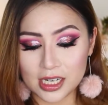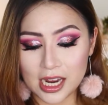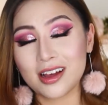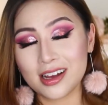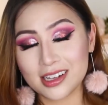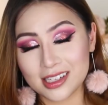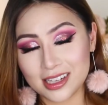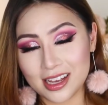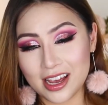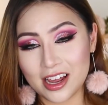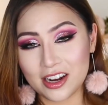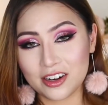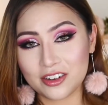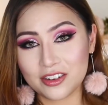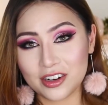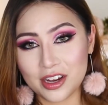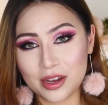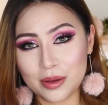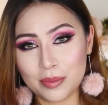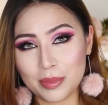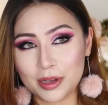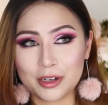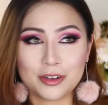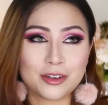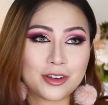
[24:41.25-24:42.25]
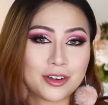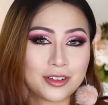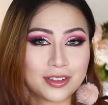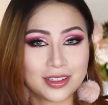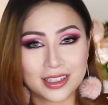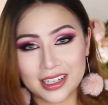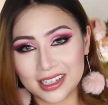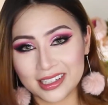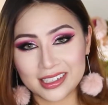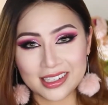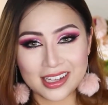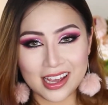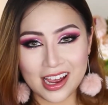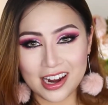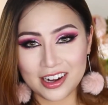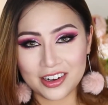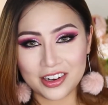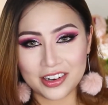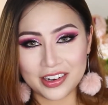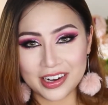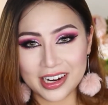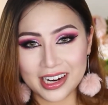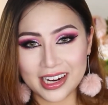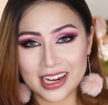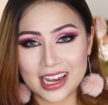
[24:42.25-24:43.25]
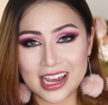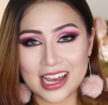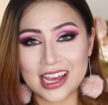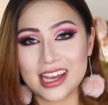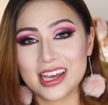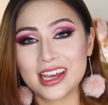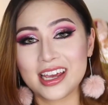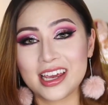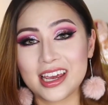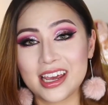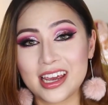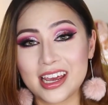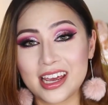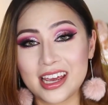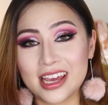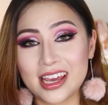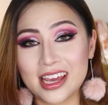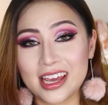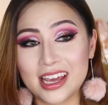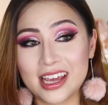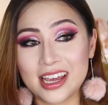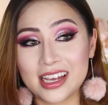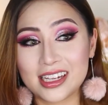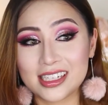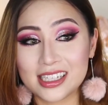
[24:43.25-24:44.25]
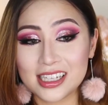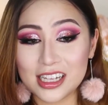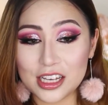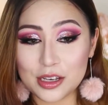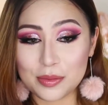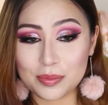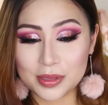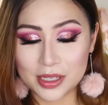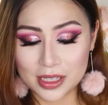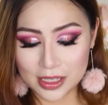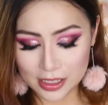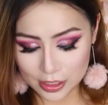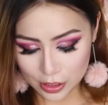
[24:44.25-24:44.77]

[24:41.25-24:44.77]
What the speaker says: Last category, but not least category, is lips.